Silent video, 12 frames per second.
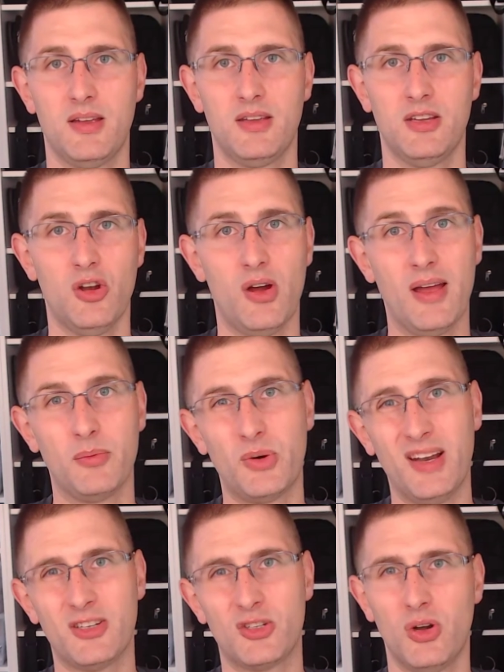You know, I'm
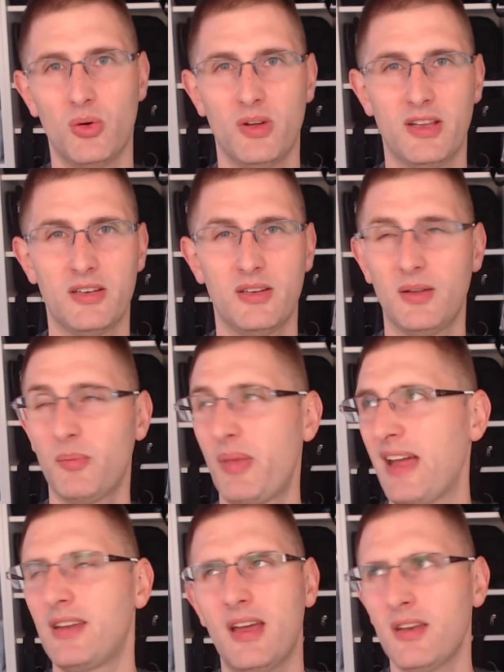retro.
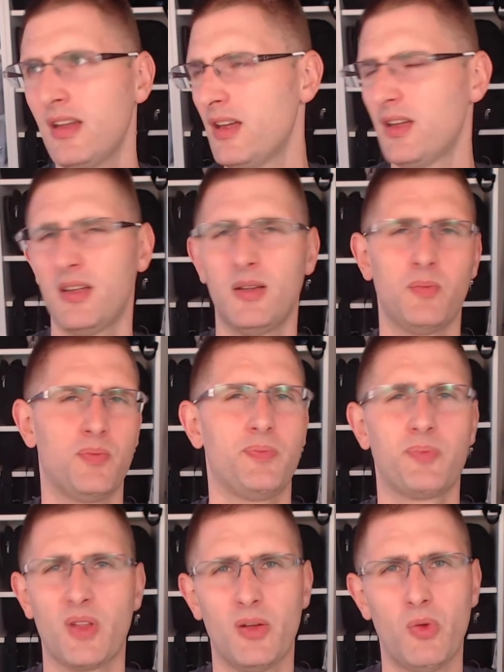Back then,
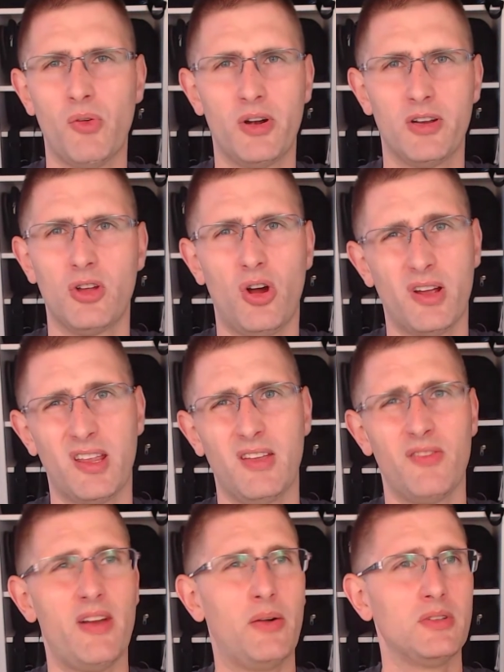we were
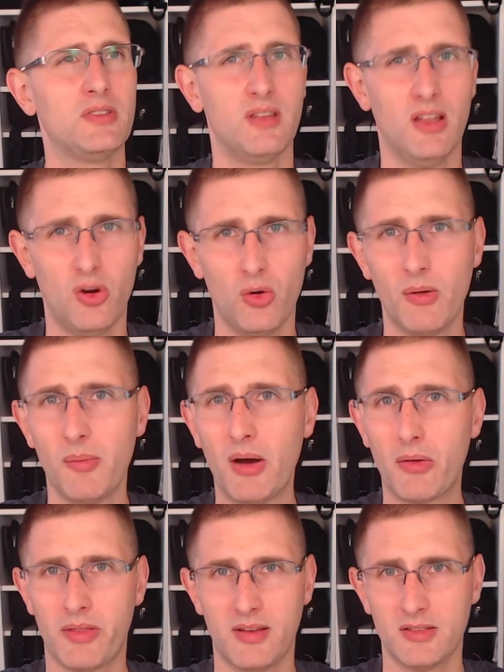talking very slow
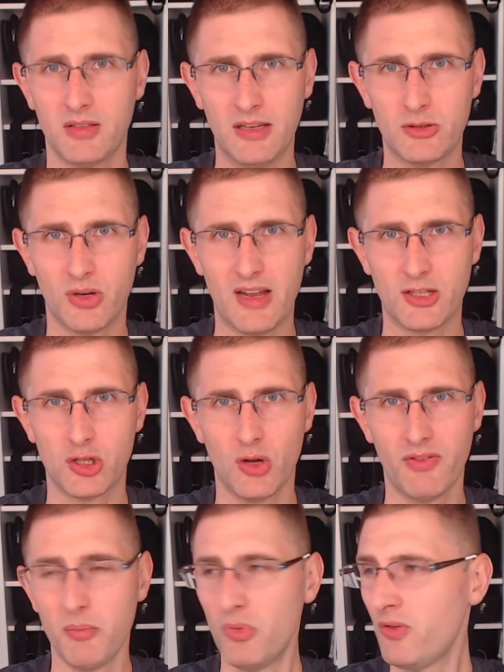about things. The introduction
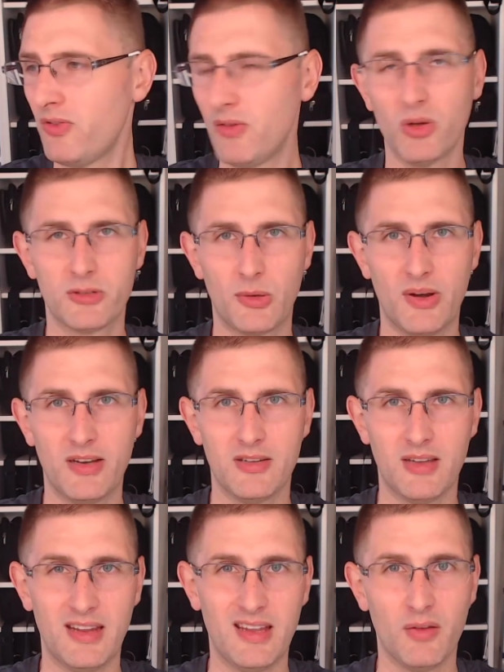of a movie was already
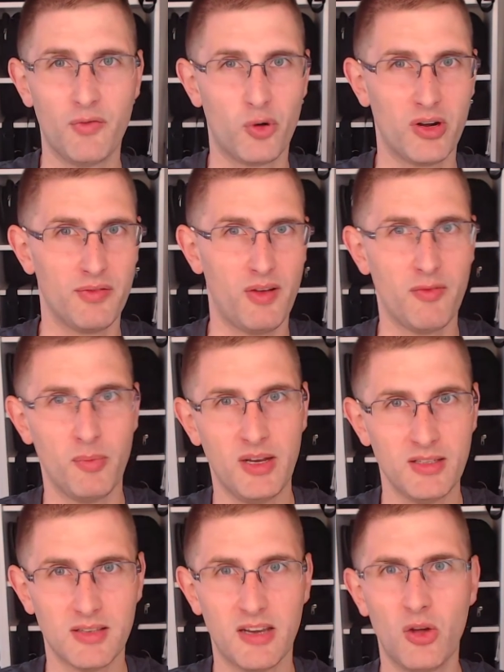taking 45
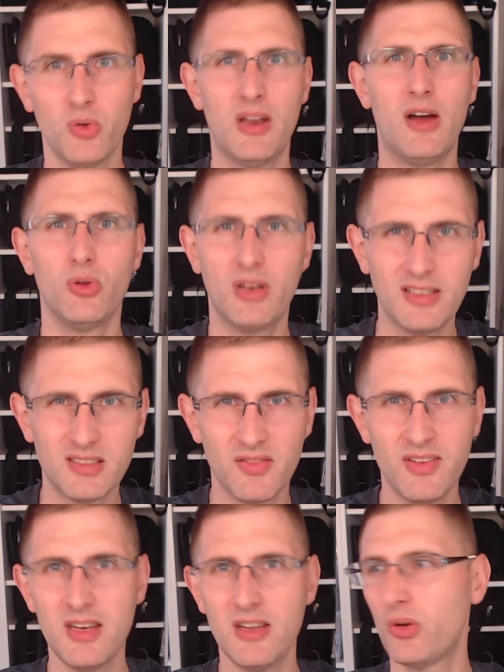minutes. I know nowadays a
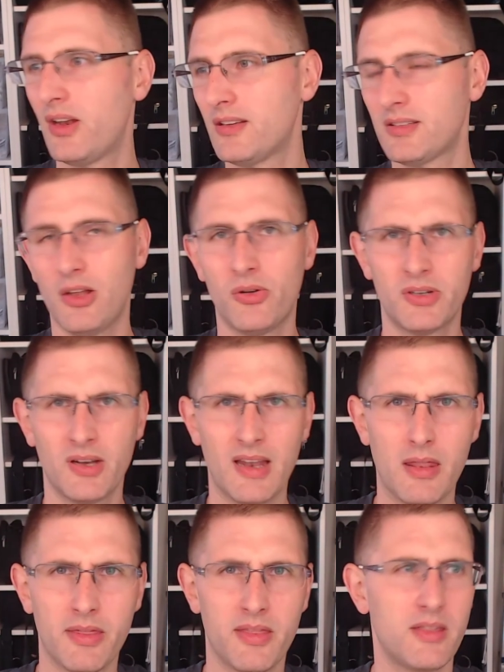video that is longer
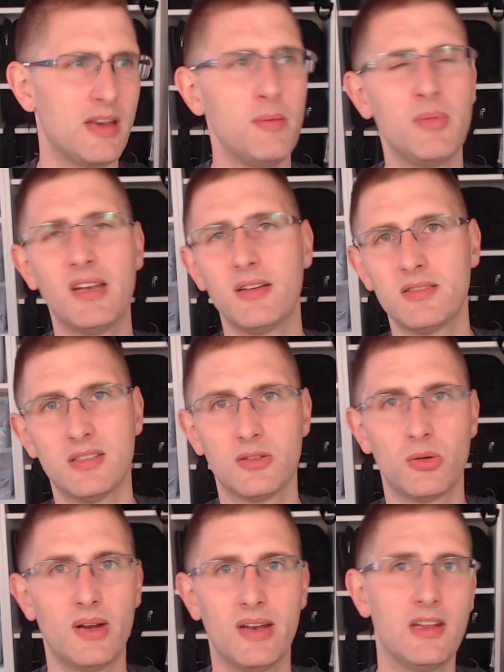than 3 minutes is already